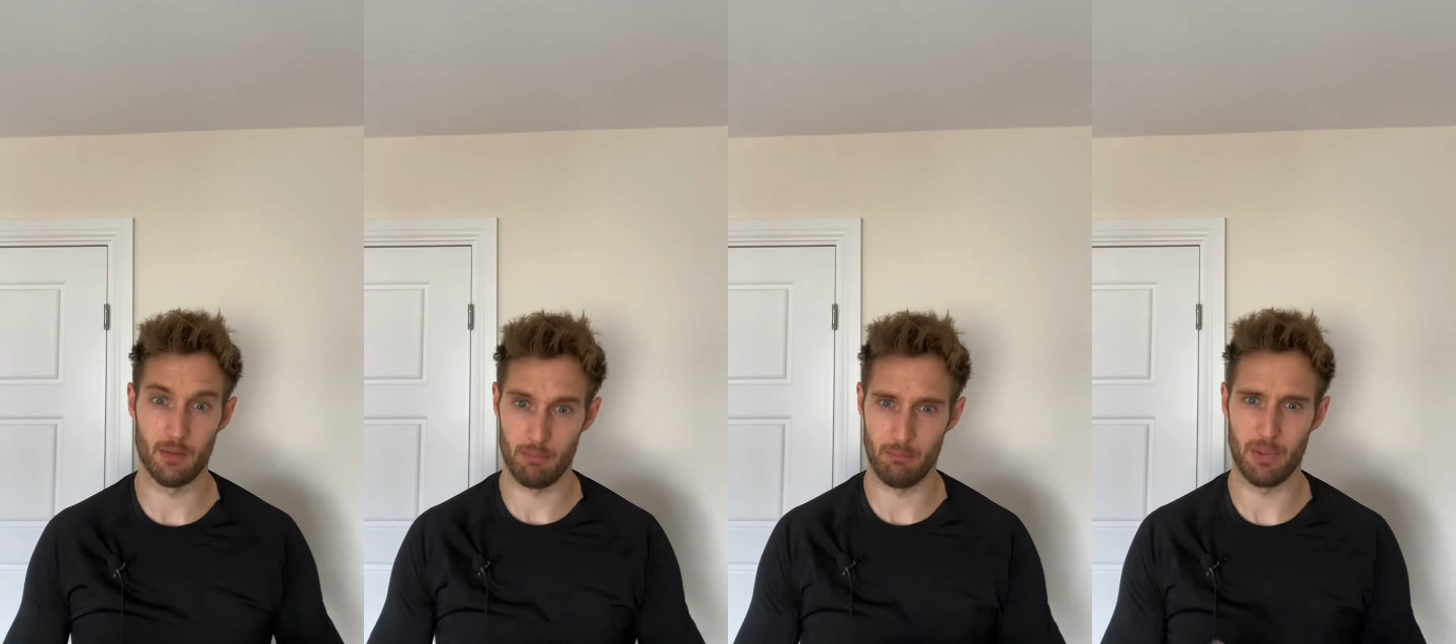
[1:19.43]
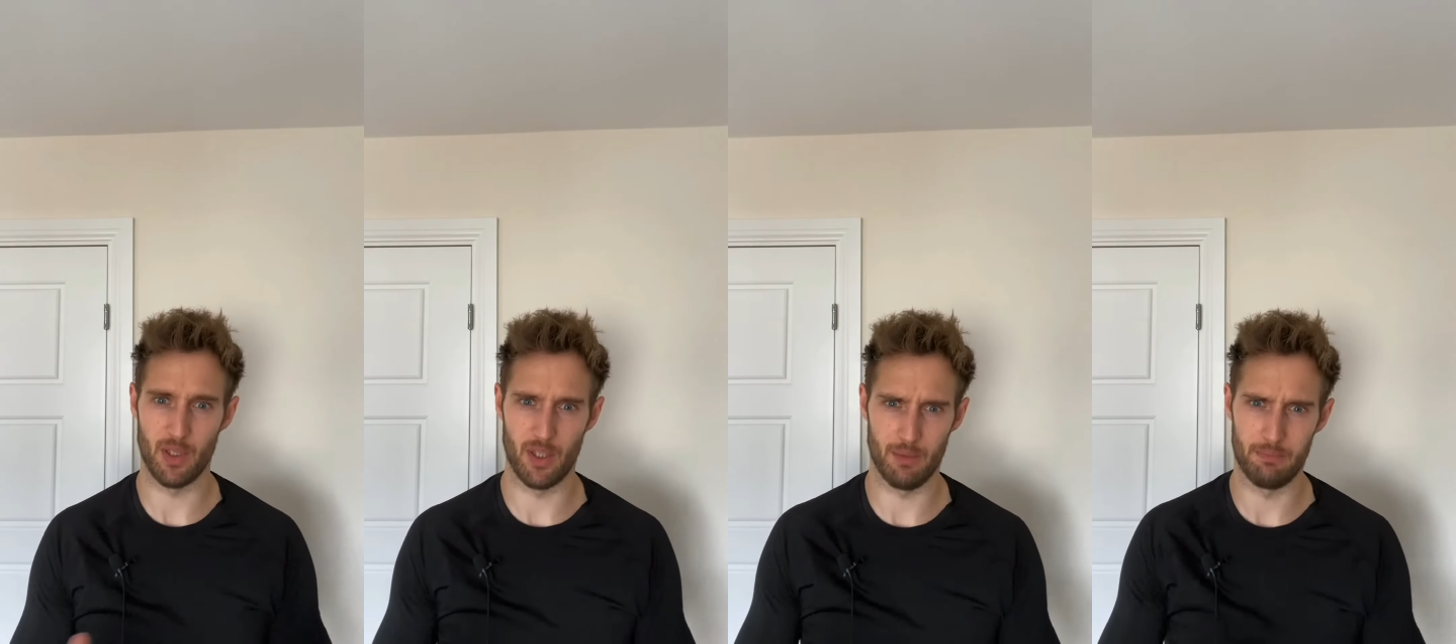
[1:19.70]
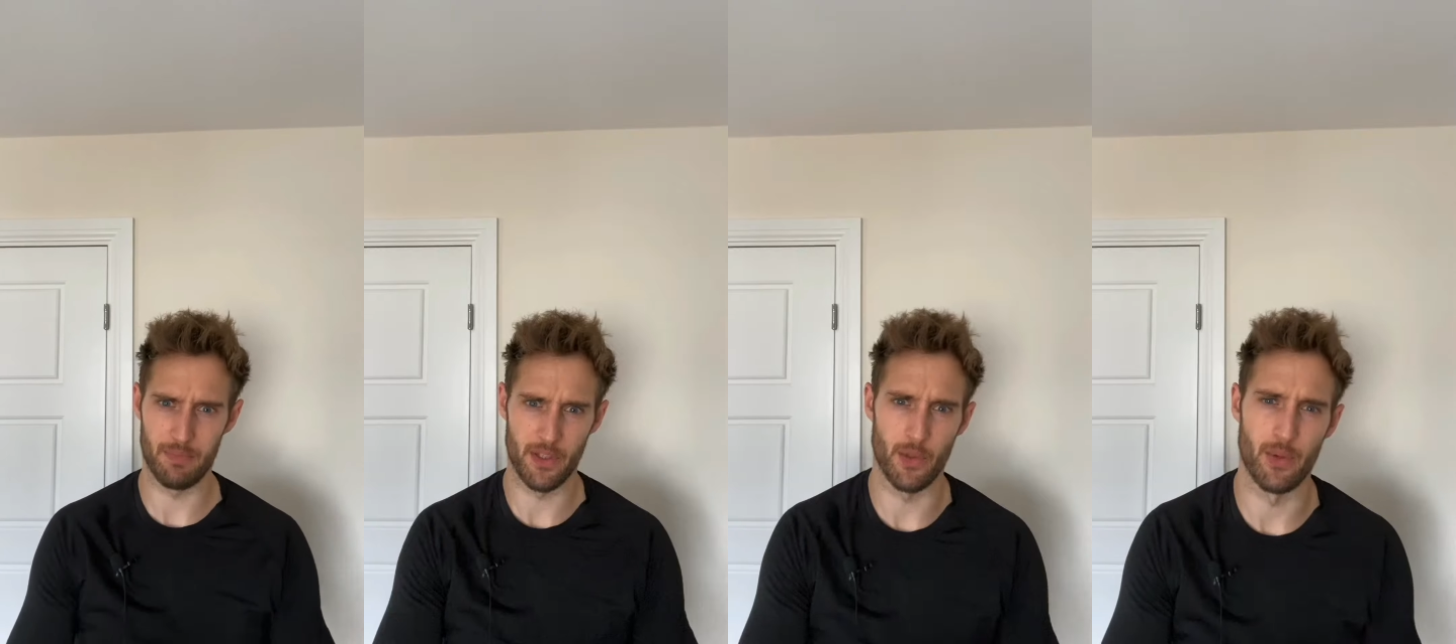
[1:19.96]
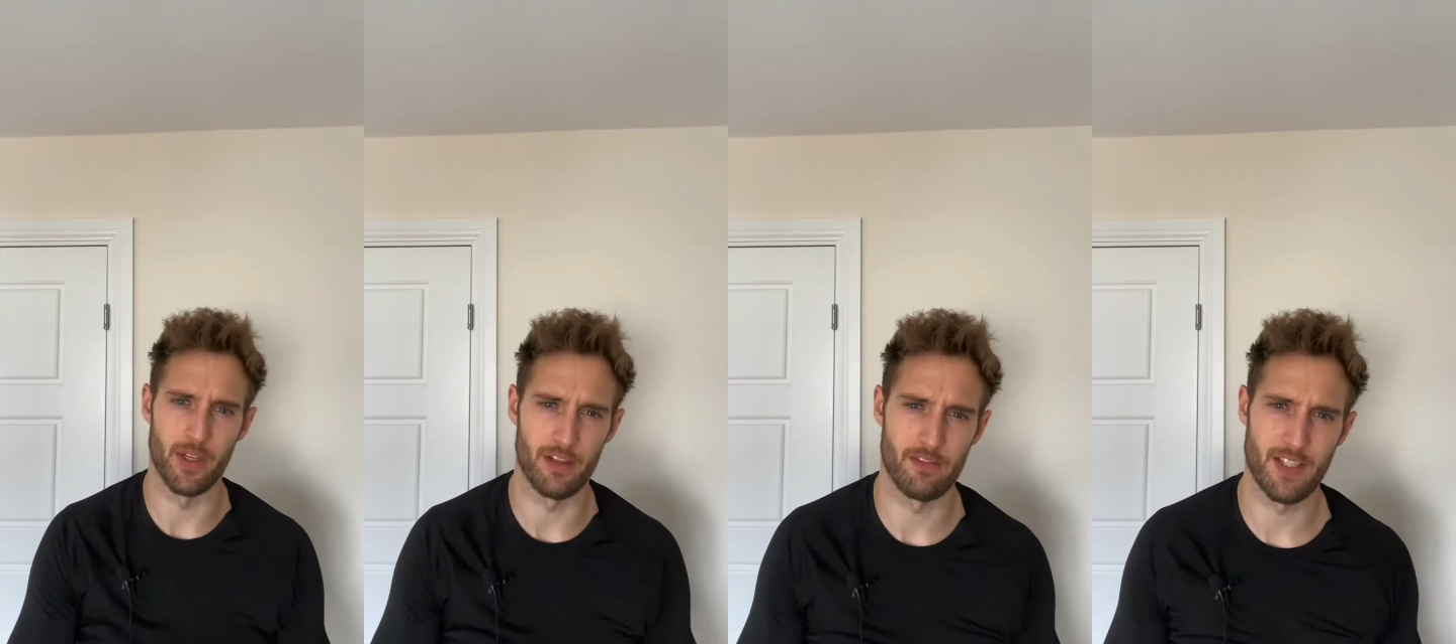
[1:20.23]
per
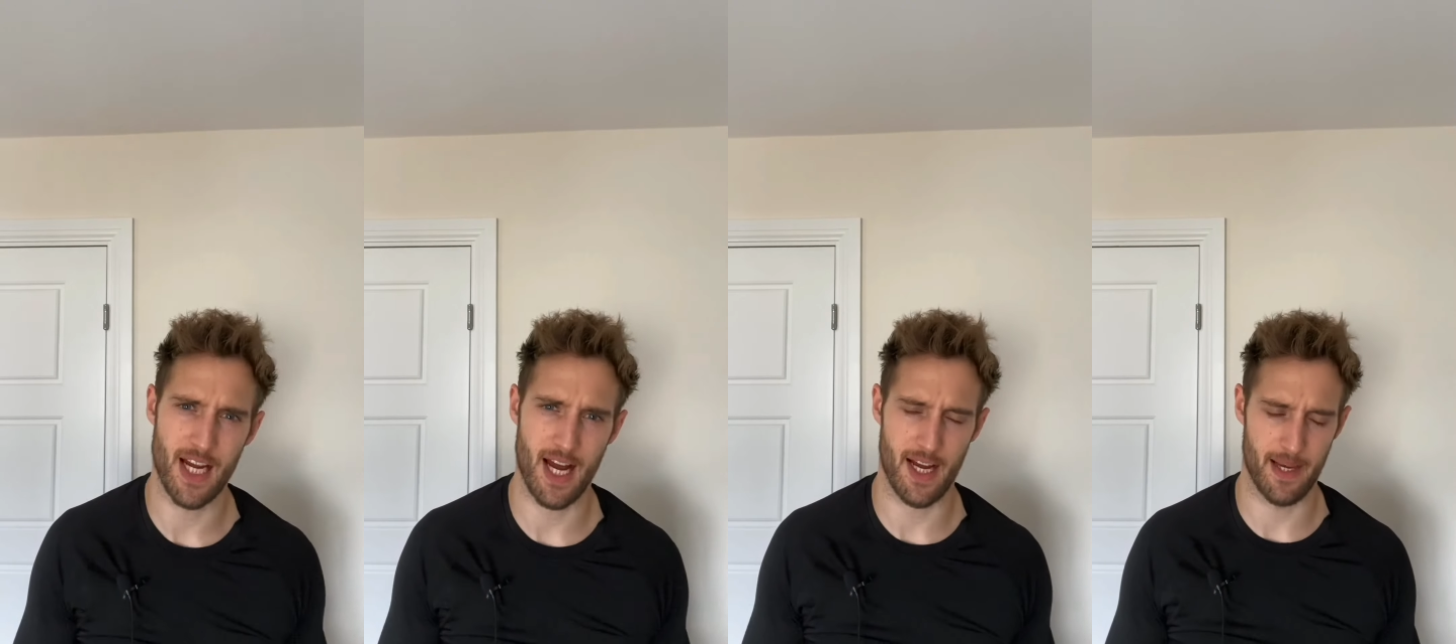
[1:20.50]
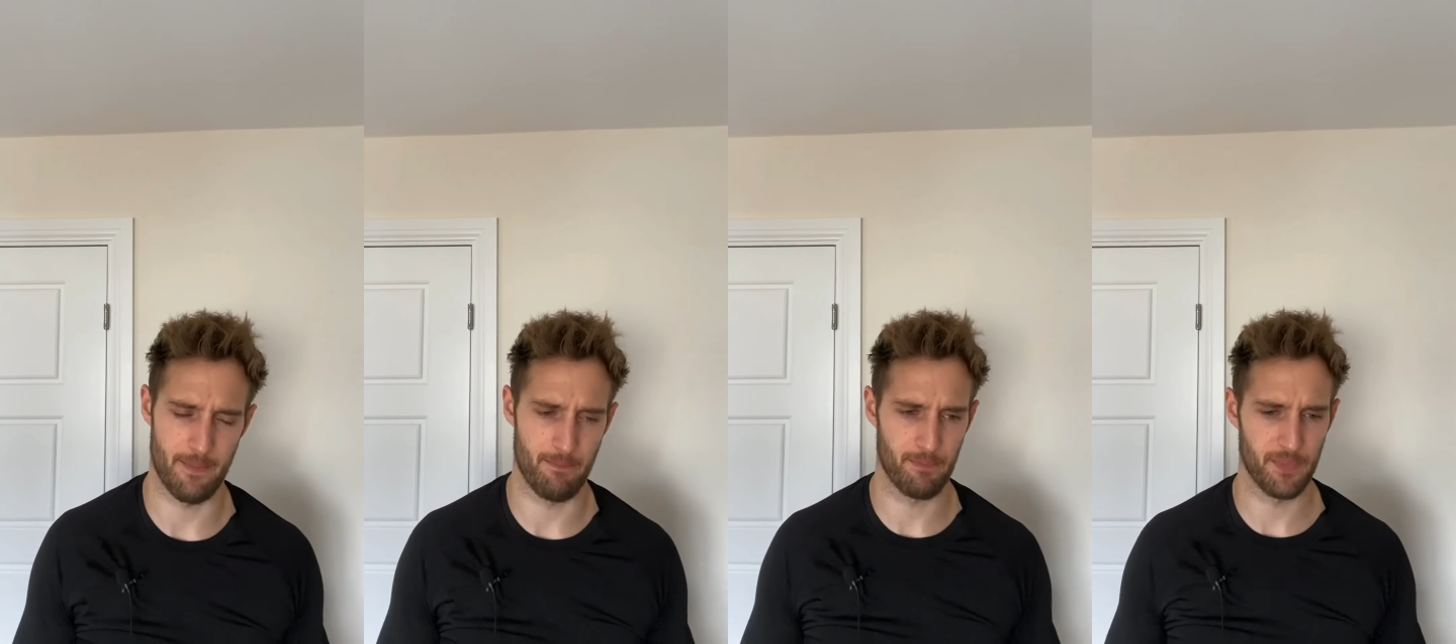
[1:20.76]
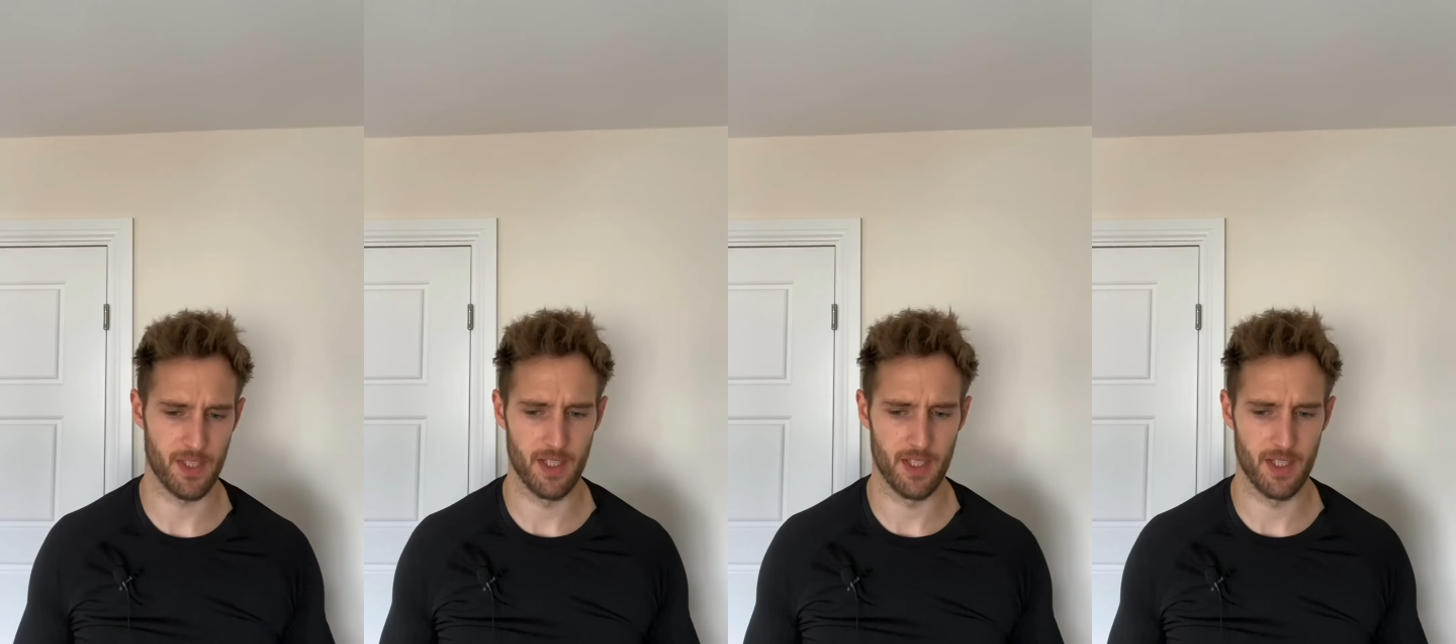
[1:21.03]
unit of time.